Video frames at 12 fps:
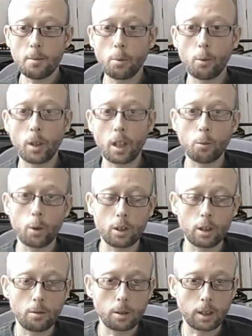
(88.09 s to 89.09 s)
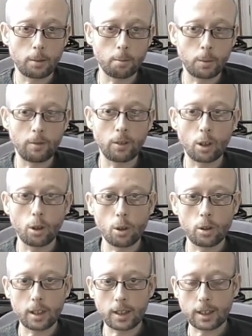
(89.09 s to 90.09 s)
But what I would do is I'd be
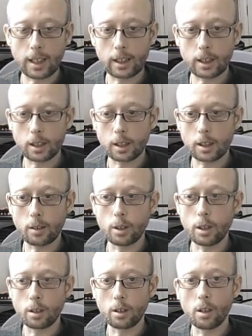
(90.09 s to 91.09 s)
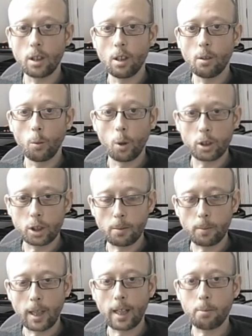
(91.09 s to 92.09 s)
recording the session so as you can watch
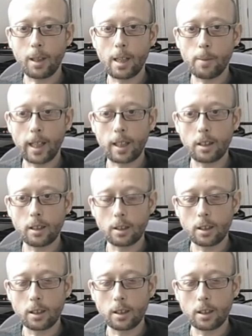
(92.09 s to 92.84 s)
it back, play it back, and